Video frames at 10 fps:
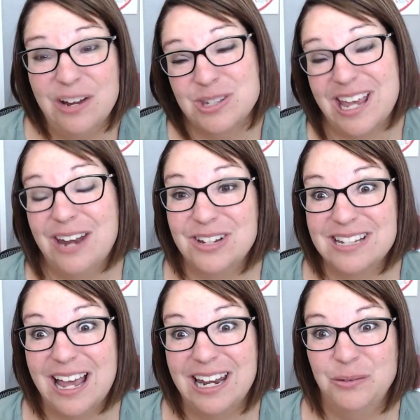And it was kind of
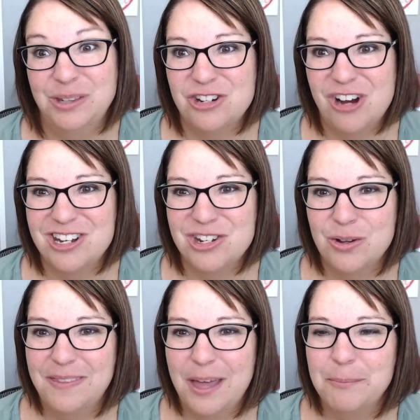exciting when they tried to
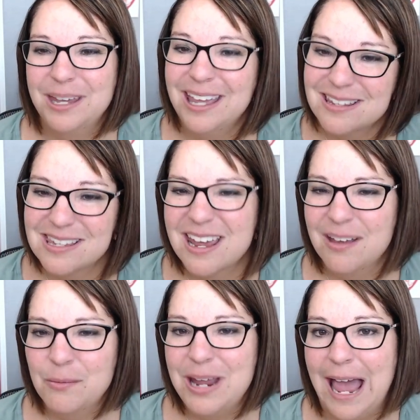do it then because
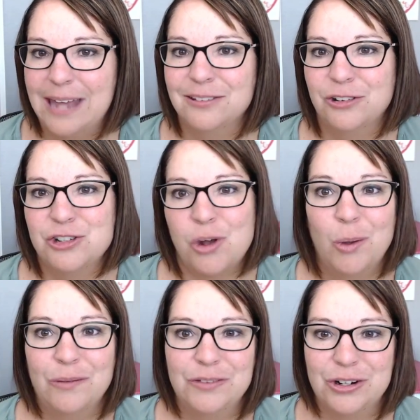we had learned
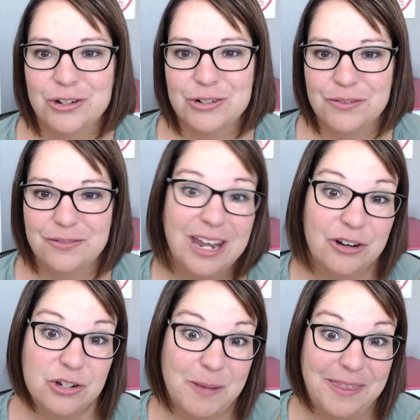all of the cursive
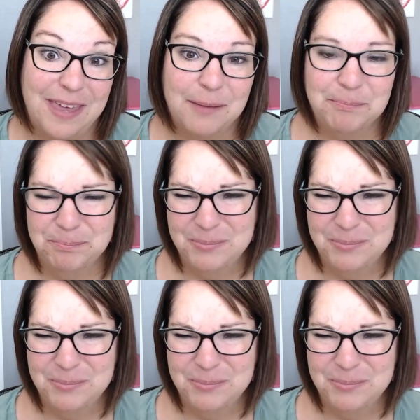letters by then.